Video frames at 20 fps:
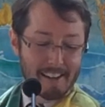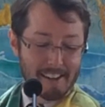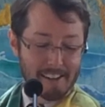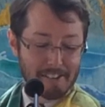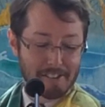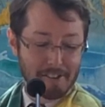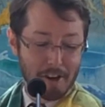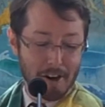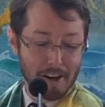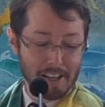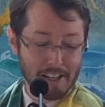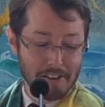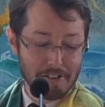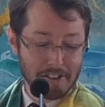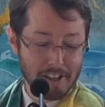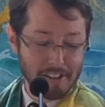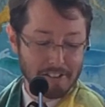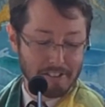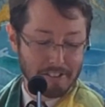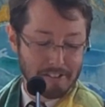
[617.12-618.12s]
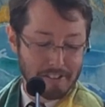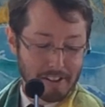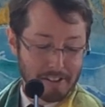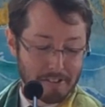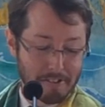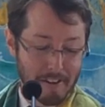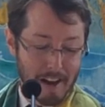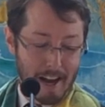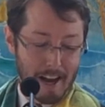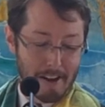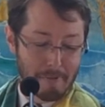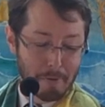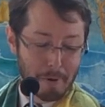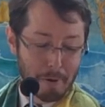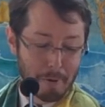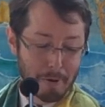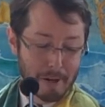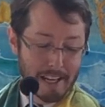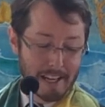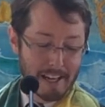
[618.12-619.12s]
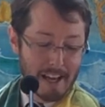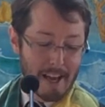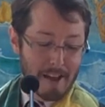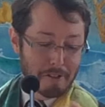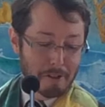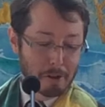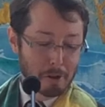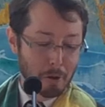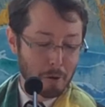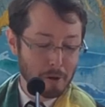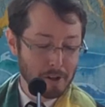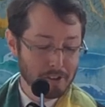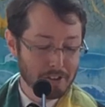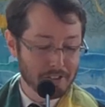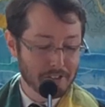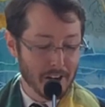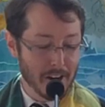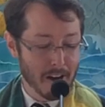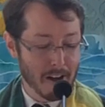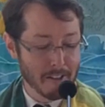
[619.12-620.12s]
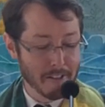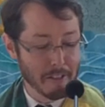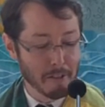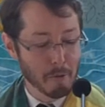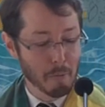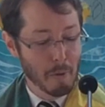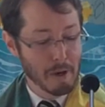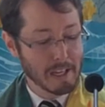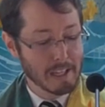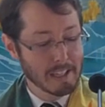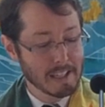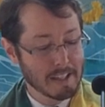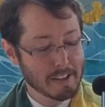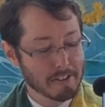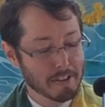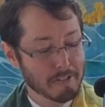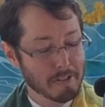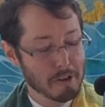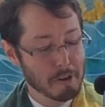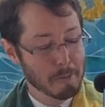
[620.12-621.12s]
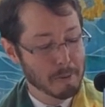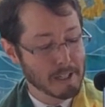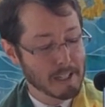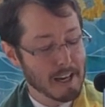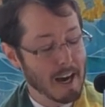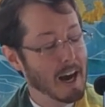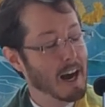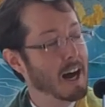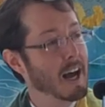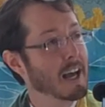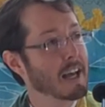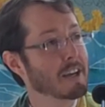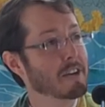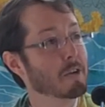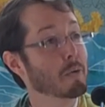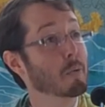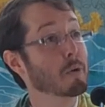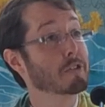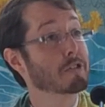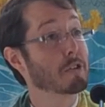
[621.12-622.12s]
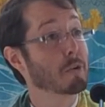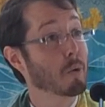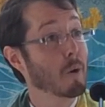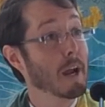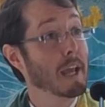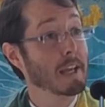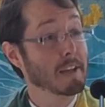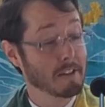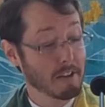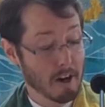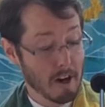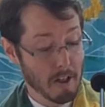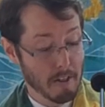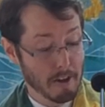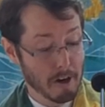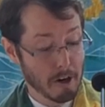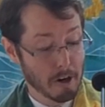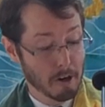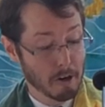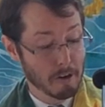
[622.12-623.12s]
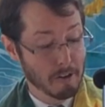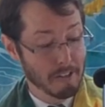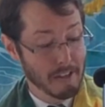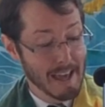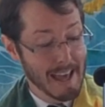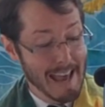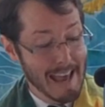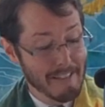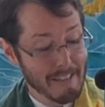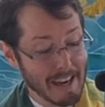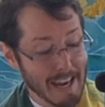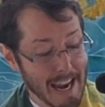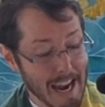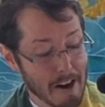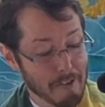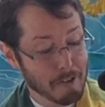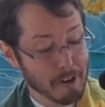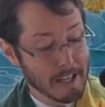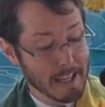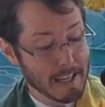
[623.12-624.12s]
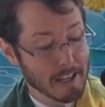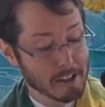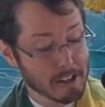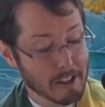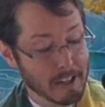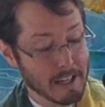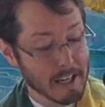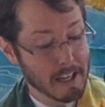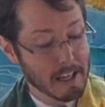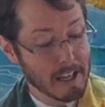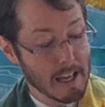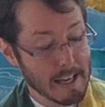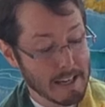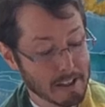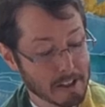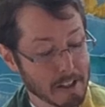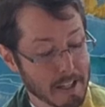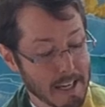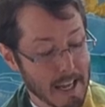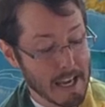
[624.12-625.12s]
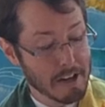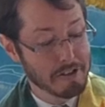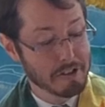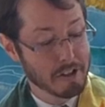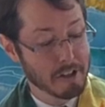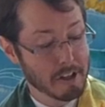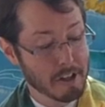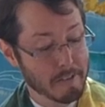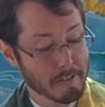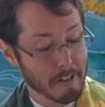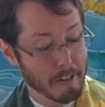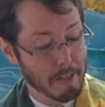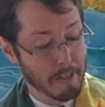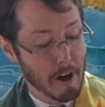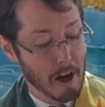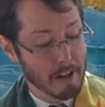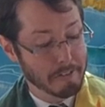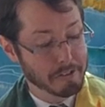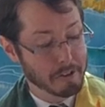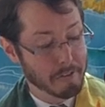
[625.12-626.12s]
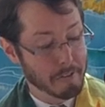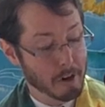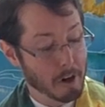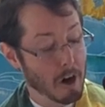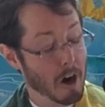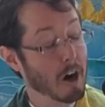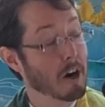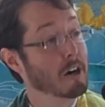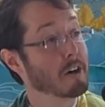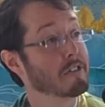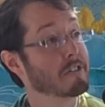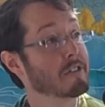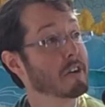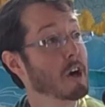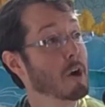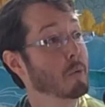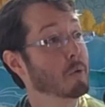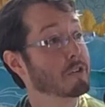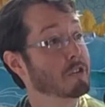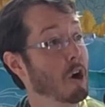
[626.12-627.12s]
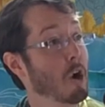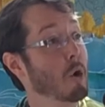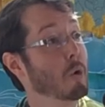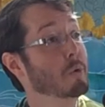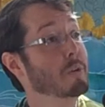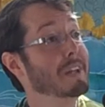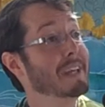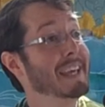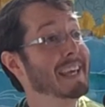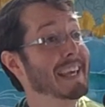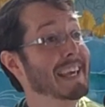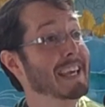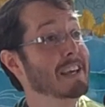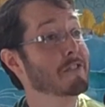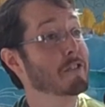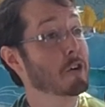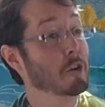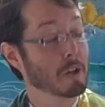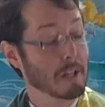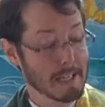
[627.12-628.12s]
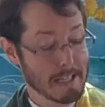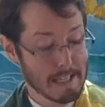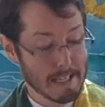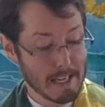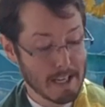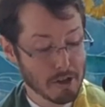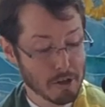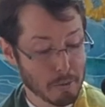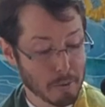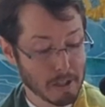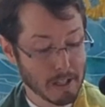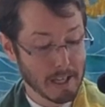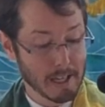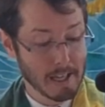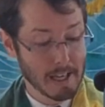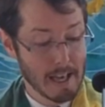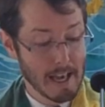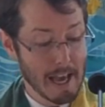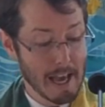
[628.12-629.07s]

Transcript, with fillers: Uh, starting in Genesis 6 5, we read, The Lord saw that the wickedness of humankind was great on the earth, and that every inclina inclination of the thoughts of their hearts was only evil continually.